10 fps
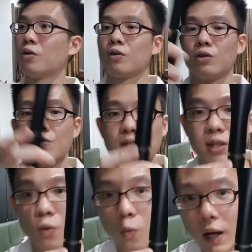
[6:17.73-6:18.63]

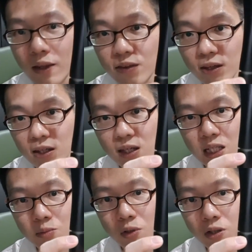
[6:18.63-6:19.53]
white thingy
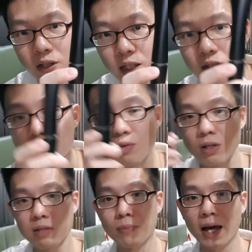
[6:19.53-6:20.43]
anymore, right? So
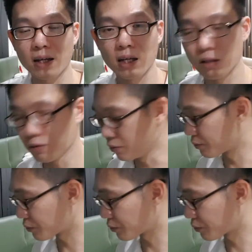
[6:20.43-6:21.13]
it's black now.